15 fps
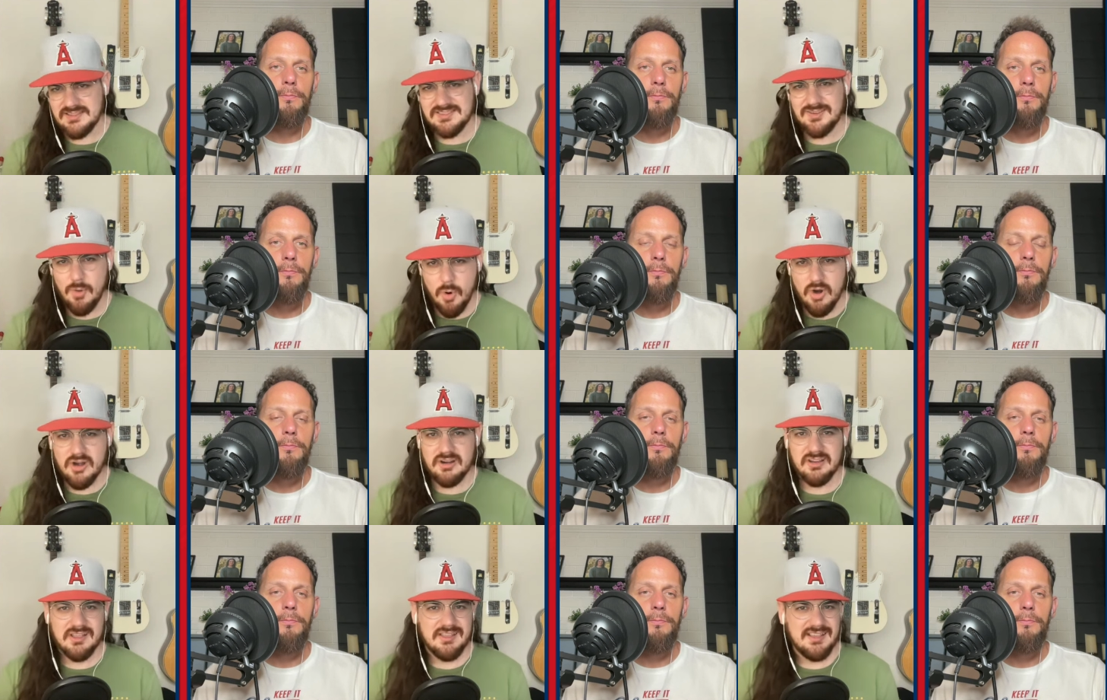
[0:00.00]

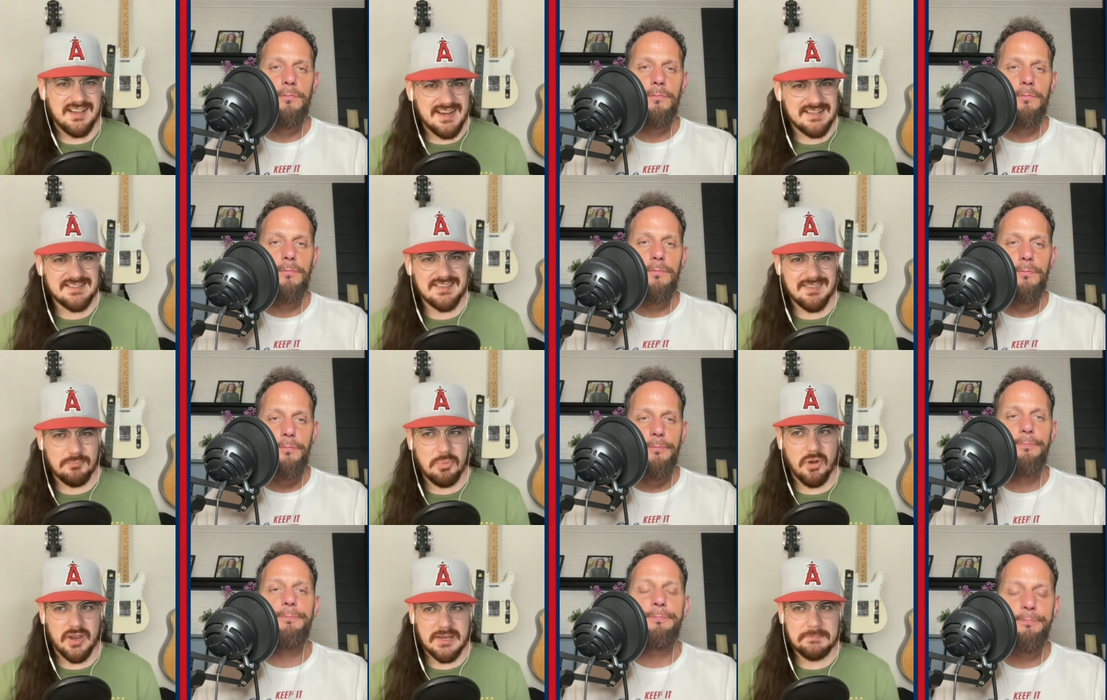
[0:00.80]
Speaker 1: score isn't the
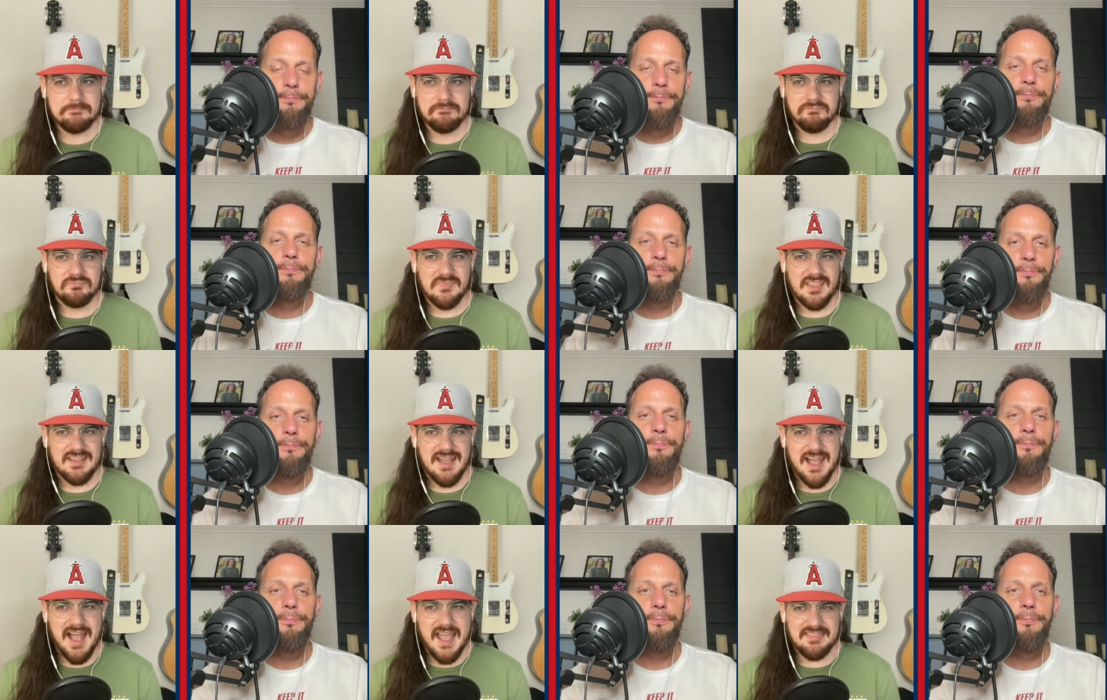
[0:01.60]
point.
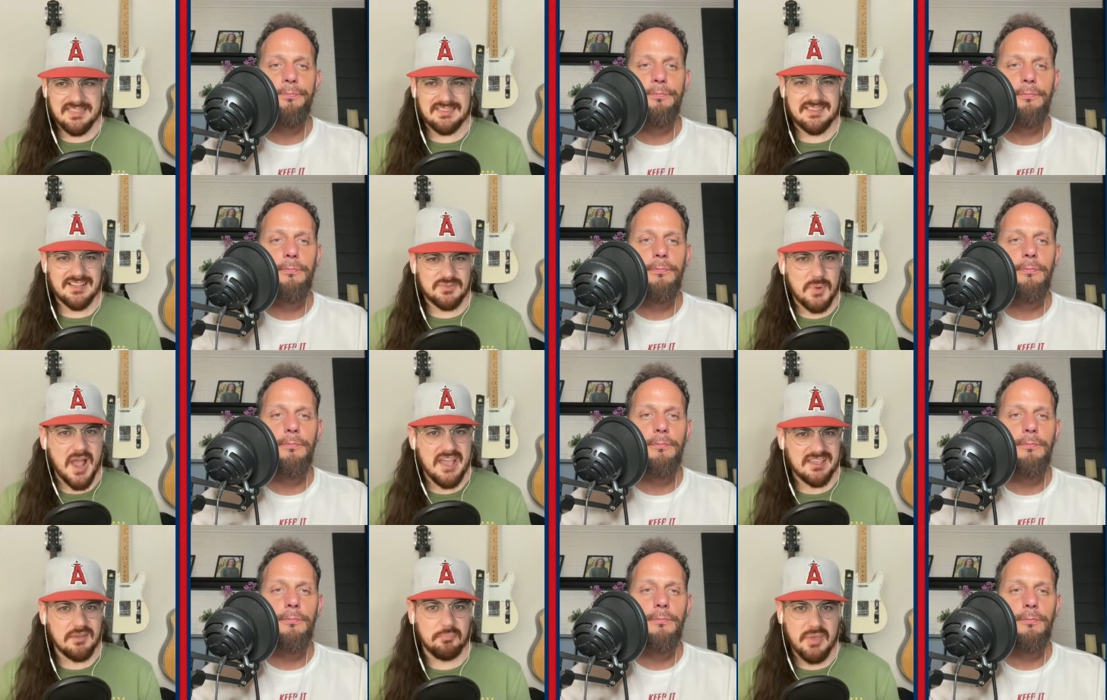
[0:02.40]
I think that's why
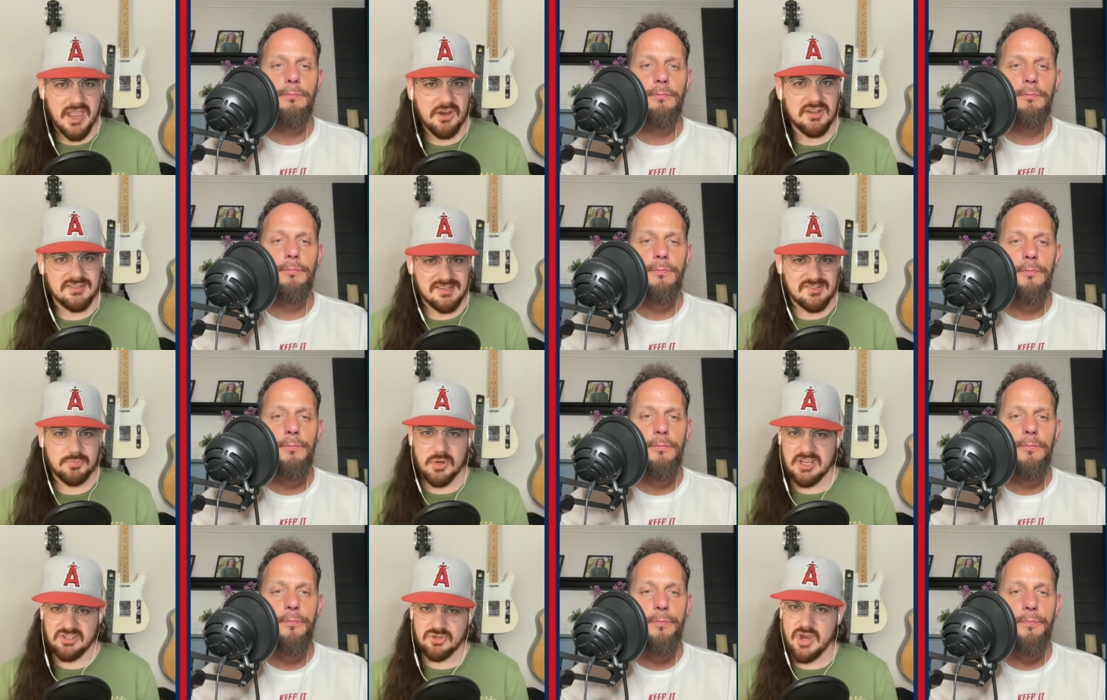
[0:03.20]
I compare it to
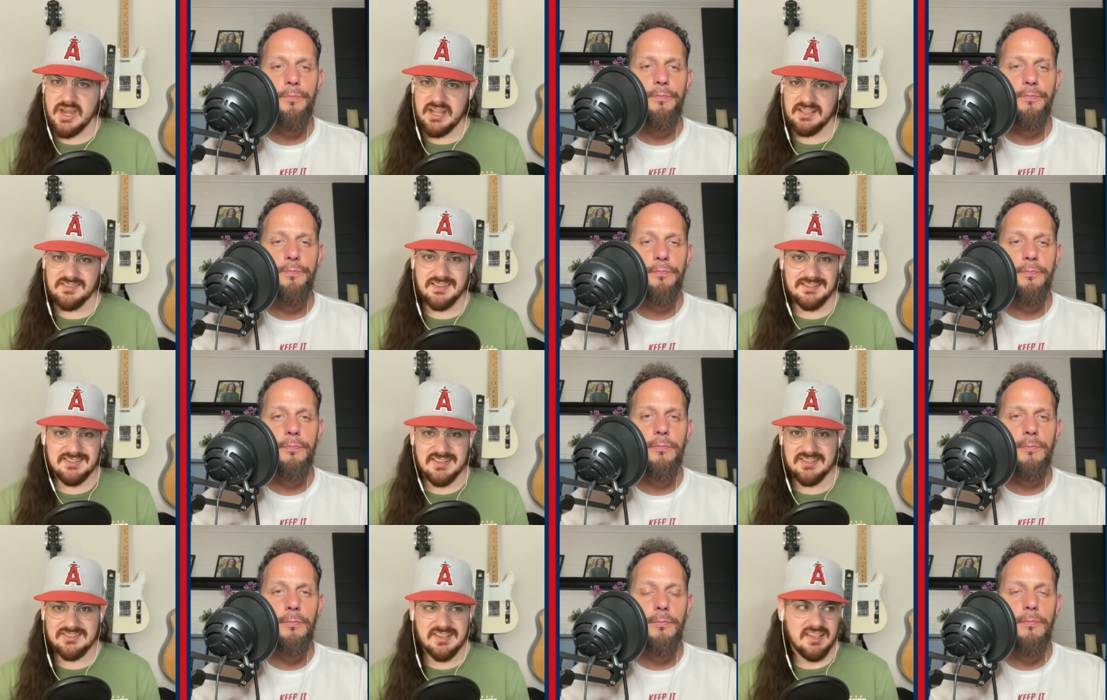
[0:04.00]
spring training. This is,